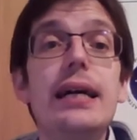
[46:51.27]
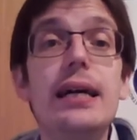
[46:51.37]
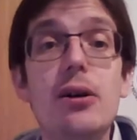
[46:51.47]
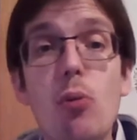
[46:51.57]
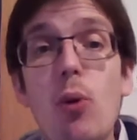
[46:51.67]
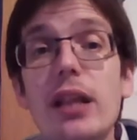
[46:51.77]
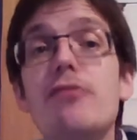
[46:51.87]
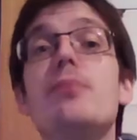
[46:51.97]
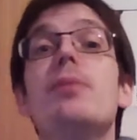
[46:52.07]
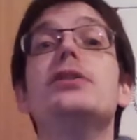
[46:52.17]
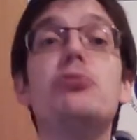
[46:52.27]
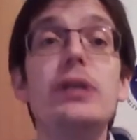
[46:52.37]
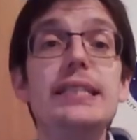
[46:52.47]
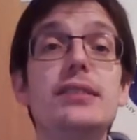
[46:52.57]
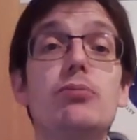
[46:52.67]
One of the most
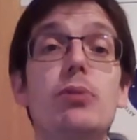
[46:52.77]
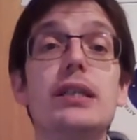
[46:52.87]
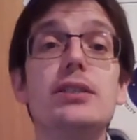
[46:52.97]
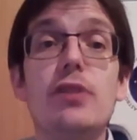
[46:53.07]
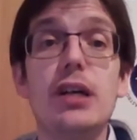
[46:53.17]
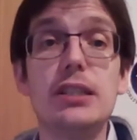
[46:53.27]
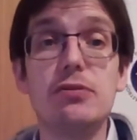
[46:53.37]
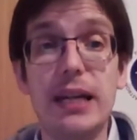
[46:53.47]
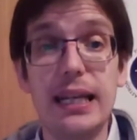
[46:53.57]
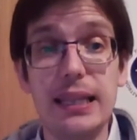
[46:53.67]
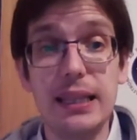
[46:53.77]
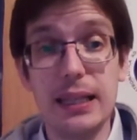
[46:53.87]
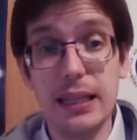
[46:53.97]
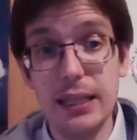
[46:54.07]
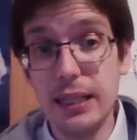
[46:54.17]
recent ones was when
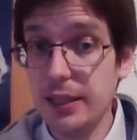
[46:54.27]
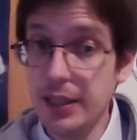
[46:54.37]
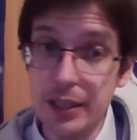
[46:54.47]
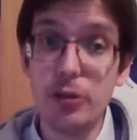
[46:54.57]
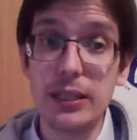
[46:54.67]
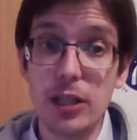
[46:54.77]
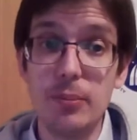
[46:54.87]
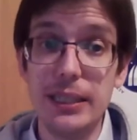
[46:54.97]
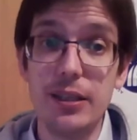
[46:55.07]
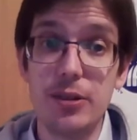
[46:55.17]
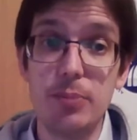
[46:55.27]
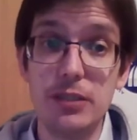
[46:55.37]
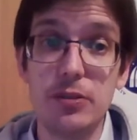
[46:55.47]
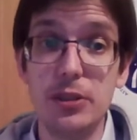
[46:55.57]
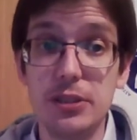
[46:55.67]
the UN Committee on the
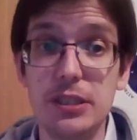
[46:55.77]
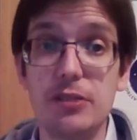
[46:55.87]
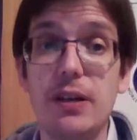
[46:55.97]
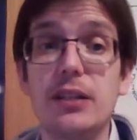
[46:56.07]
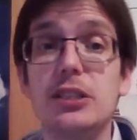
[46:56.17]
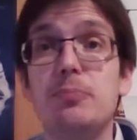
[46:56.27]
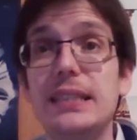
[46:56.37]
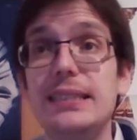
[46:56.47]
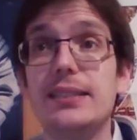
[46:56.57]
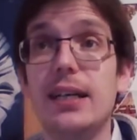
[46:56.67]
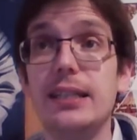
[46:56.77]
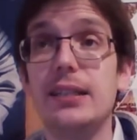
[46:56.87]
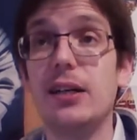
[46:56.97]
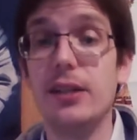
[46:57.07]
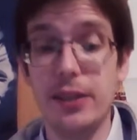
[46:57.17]
Peaceful Uses of Outer Space decided
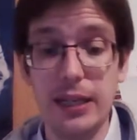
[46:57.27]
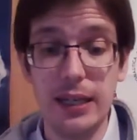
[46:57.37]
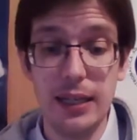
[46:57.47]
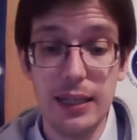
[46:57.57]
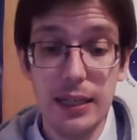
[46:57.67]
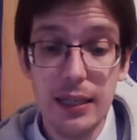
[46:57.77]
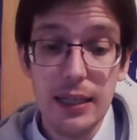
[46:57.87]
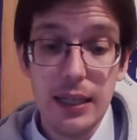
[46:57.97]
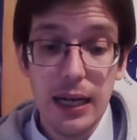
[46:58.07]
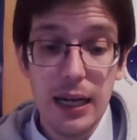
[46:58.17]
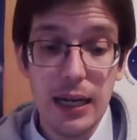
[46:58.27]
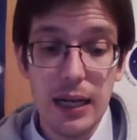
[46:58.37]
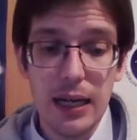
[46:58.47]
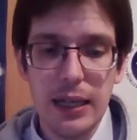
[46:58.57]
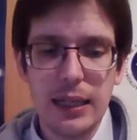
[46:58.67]
on the
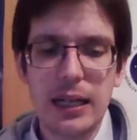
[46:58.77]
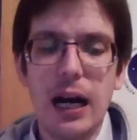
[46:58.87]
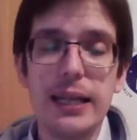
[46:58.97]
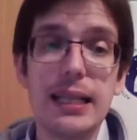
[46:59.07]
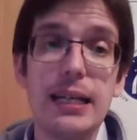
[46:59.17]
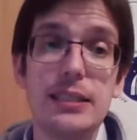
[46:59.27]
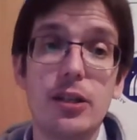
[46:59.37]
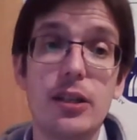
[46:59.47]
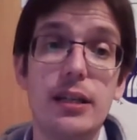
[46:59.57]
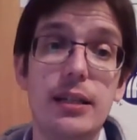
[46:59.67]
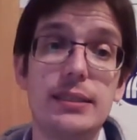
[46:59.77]
guidelines on the